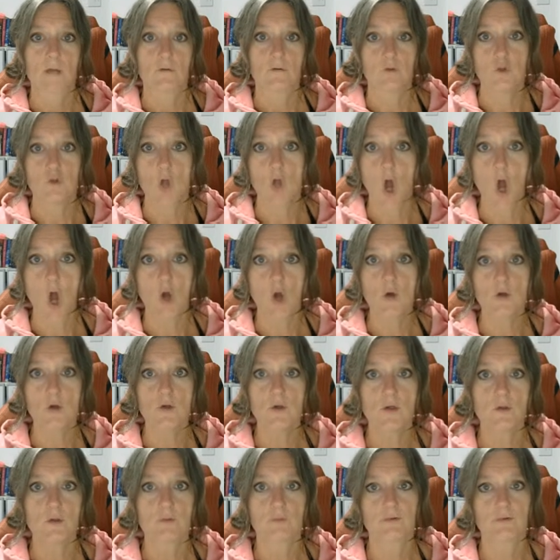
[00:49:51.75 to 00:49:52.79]
No,
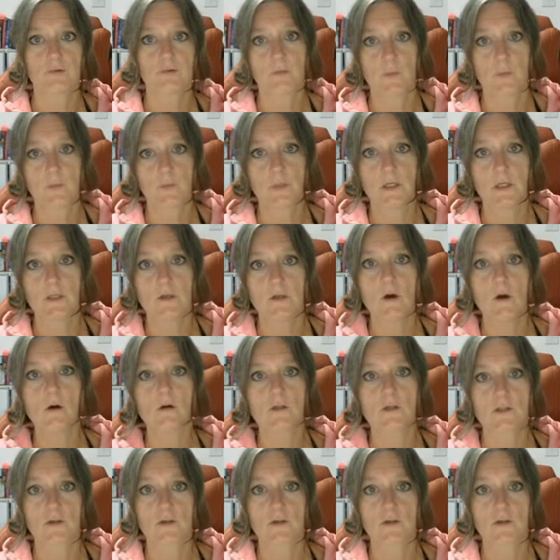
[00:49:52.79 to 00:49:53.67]
probably not,